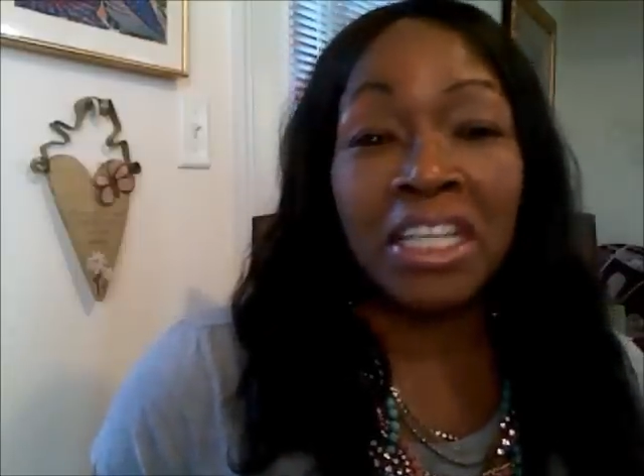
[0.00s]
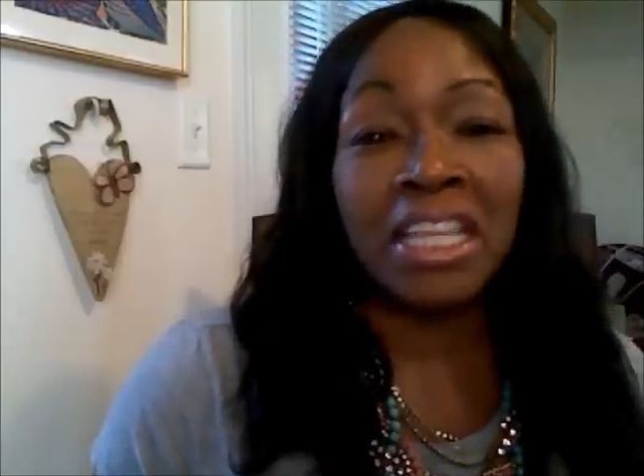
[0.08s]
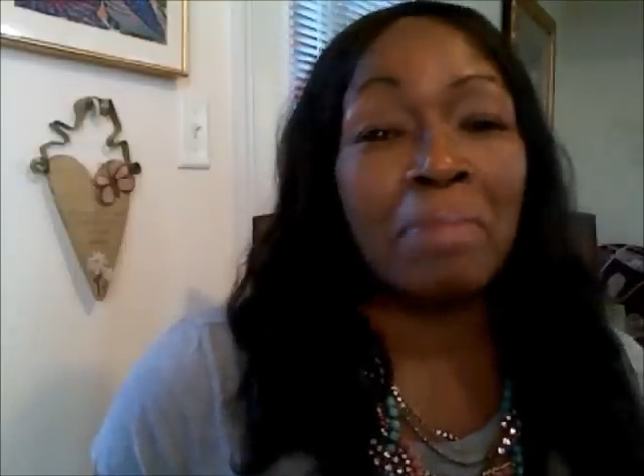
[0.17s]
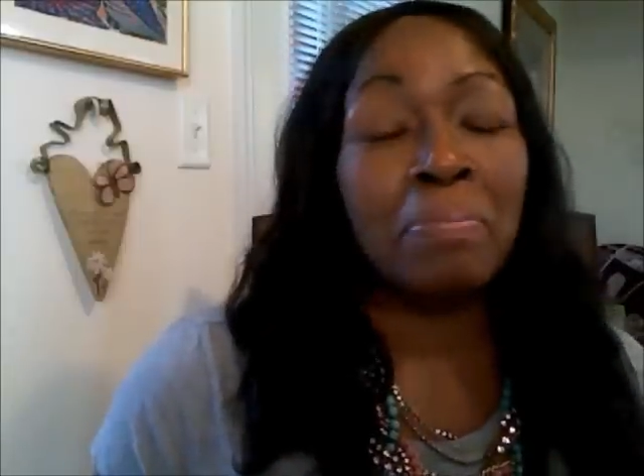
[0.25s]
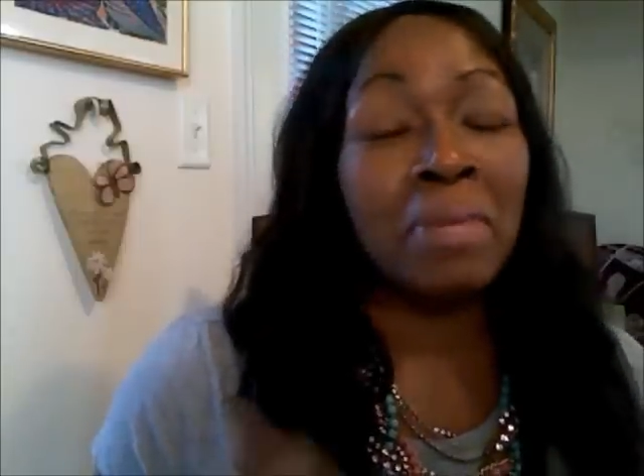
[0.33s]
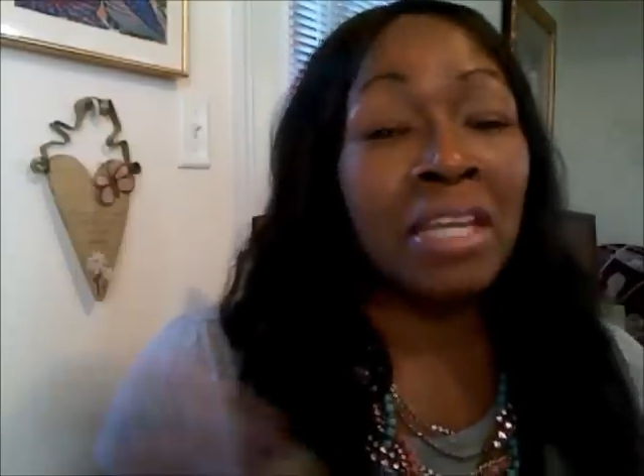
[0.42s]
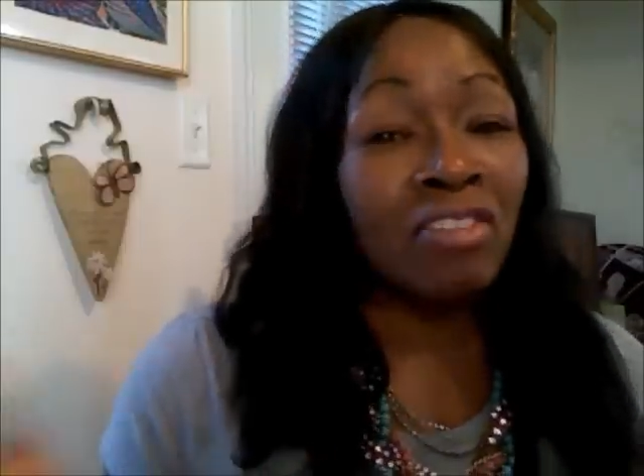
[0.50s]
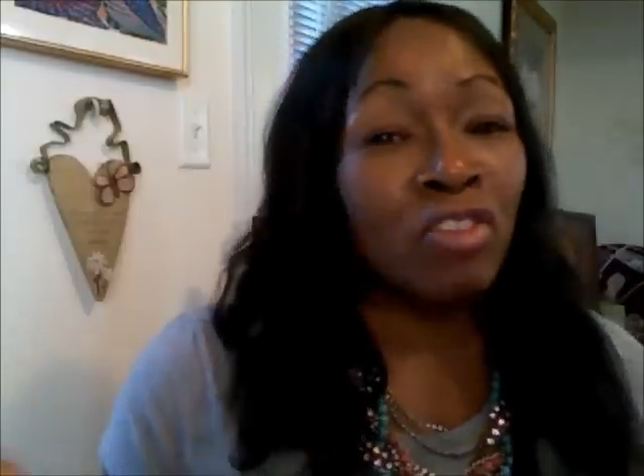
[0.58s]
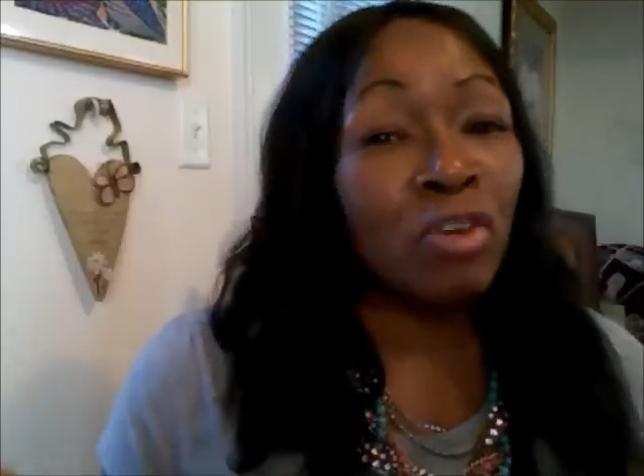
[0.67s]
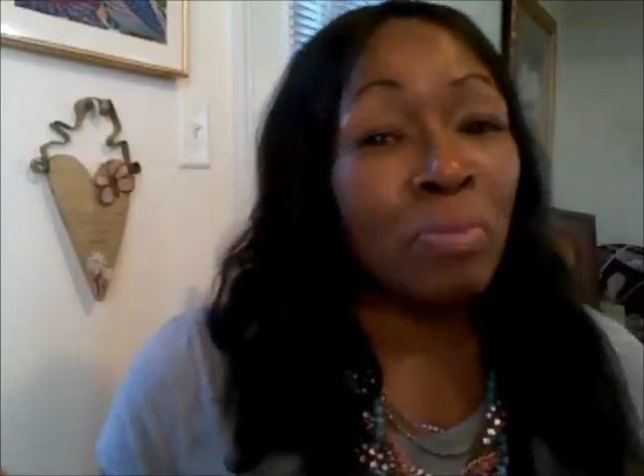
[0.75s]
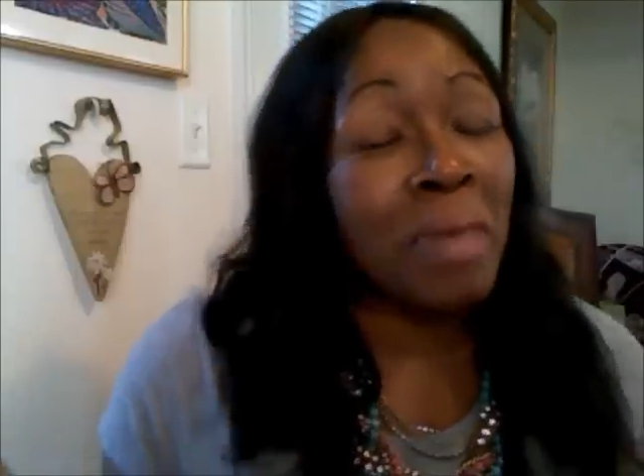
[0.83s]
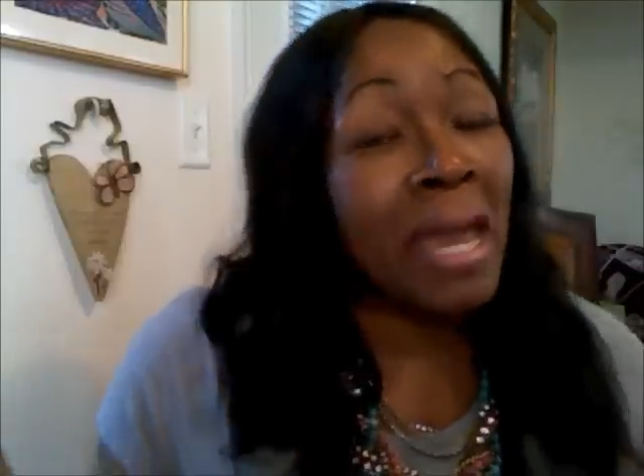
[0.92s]
that many of
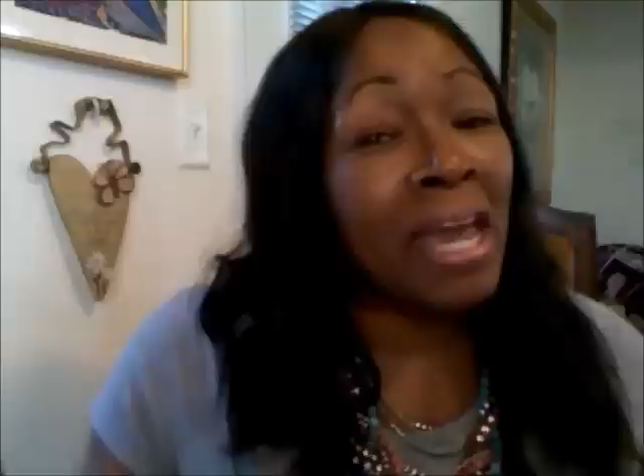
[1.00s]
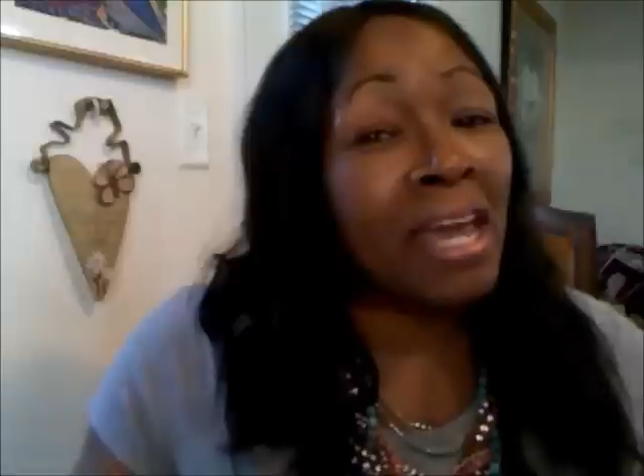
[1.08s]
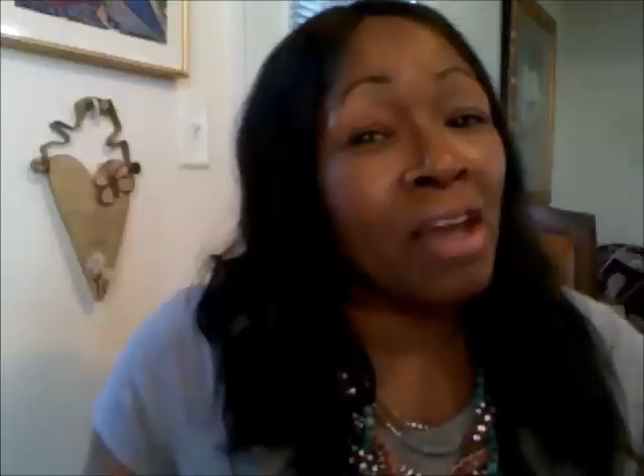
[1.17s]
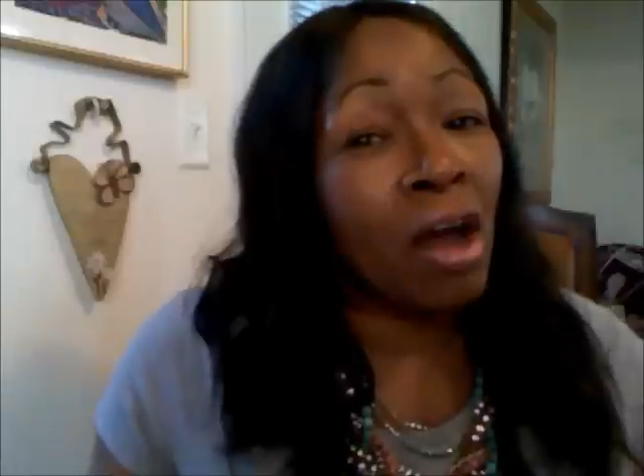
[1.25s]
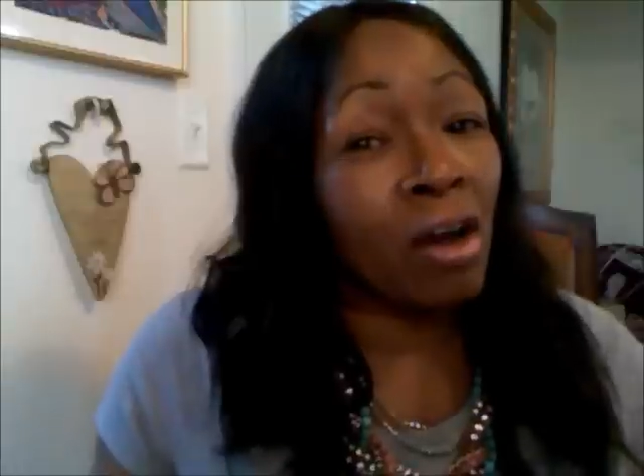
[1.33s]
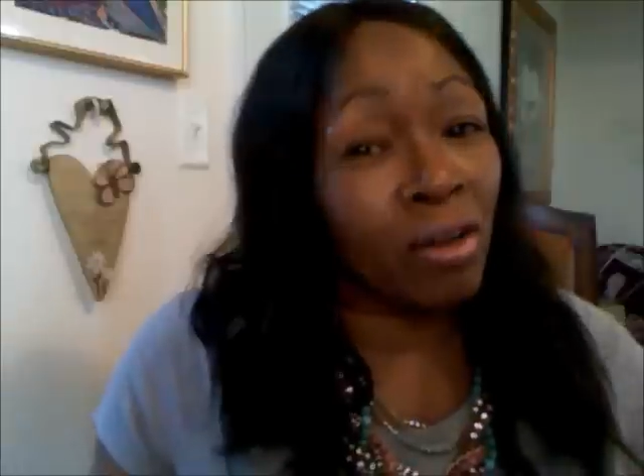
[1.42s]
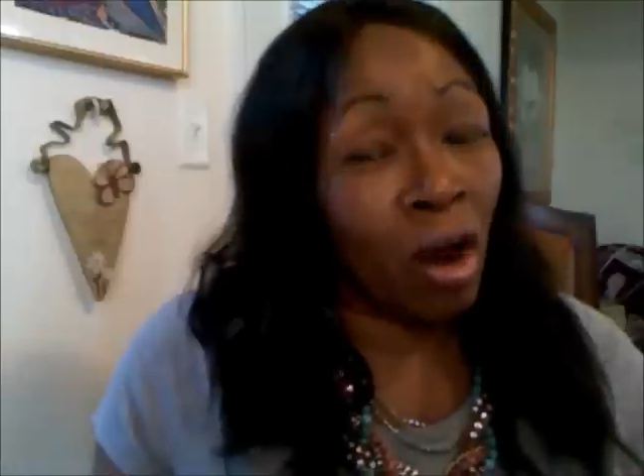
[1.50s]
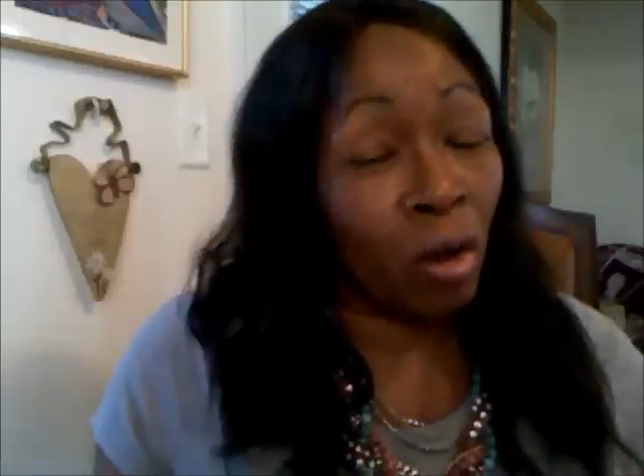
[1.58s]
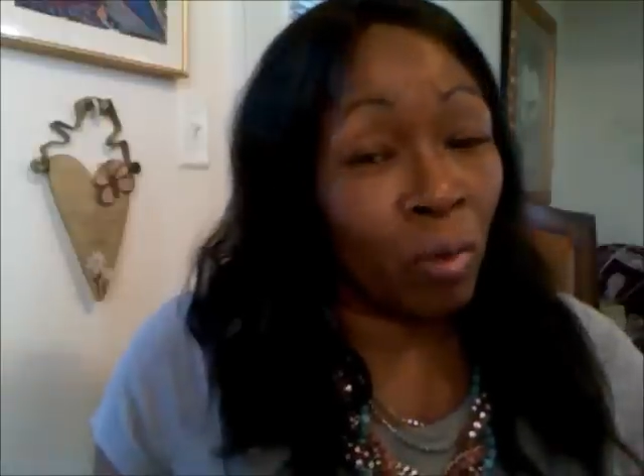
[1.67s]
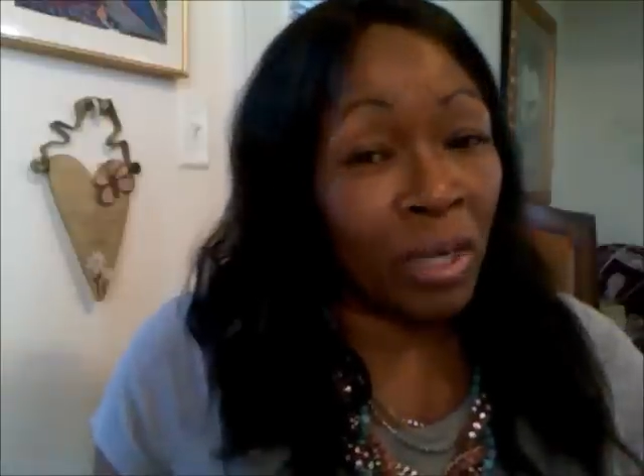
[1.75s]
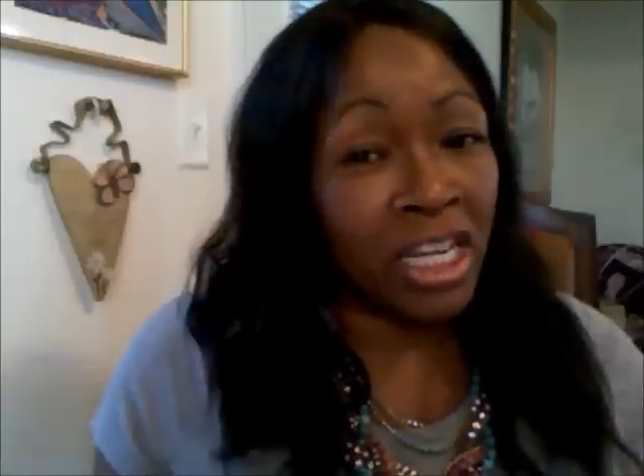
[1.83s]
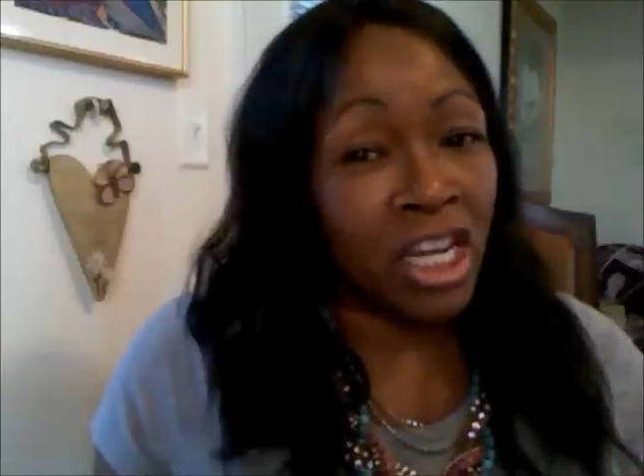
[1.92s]
you may
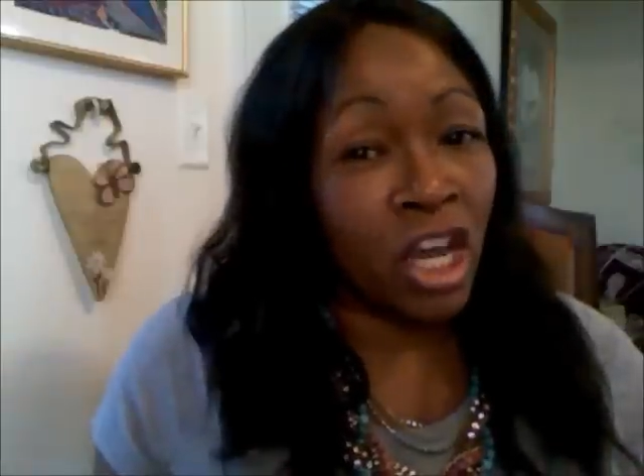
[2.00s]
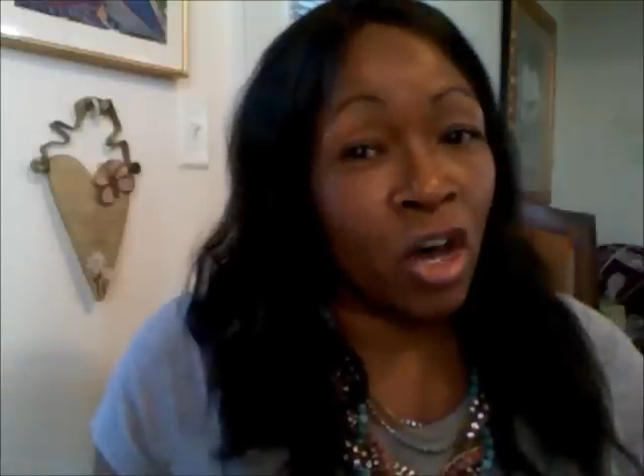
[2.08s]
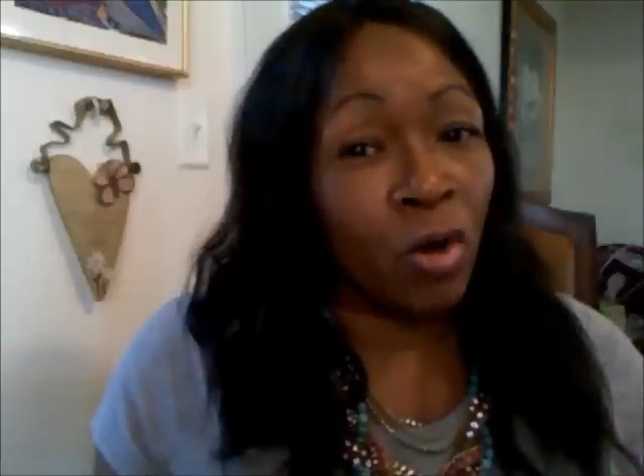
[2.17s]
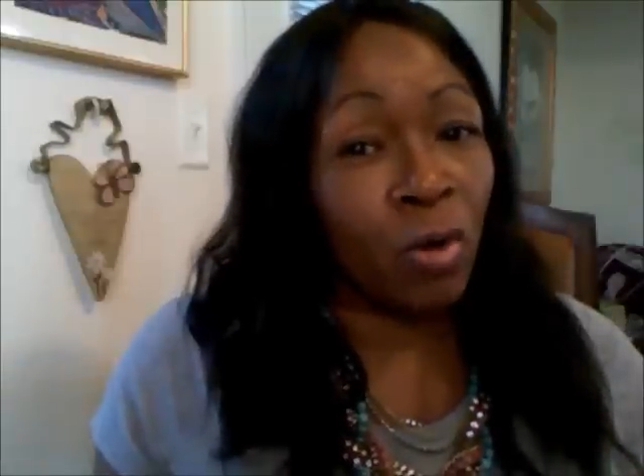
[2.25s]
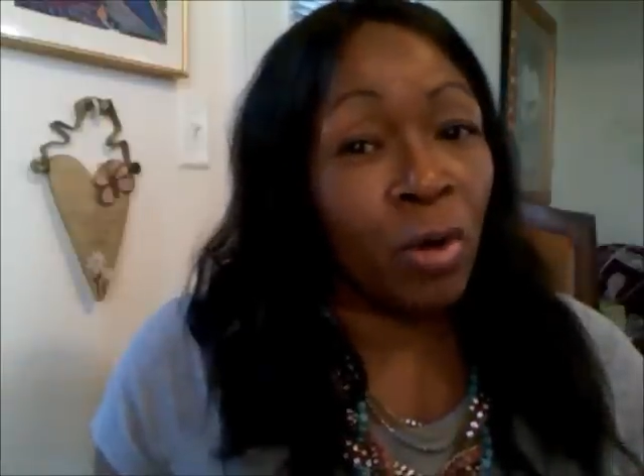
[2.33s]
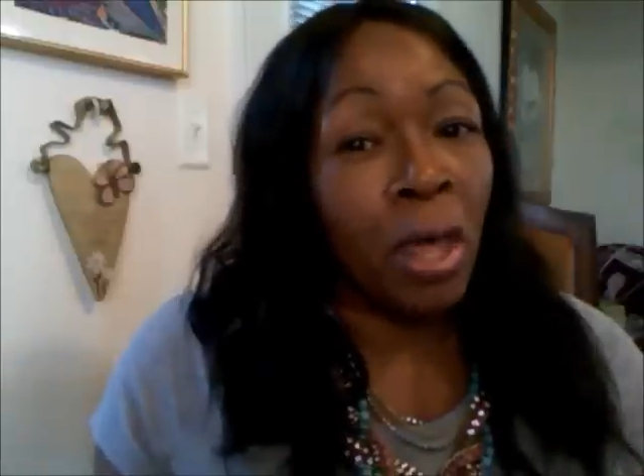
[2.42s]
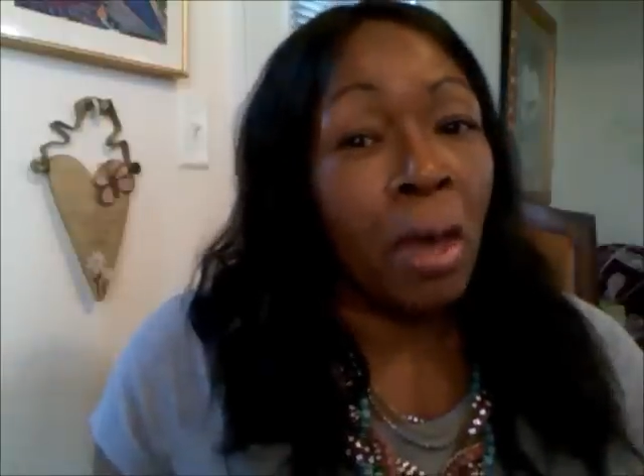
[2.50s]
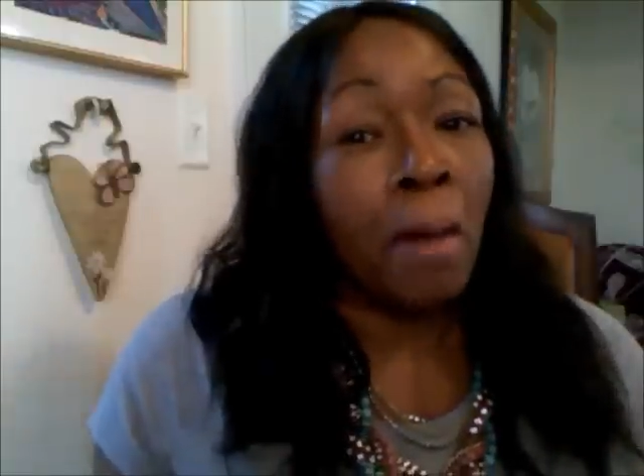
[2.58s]
already know,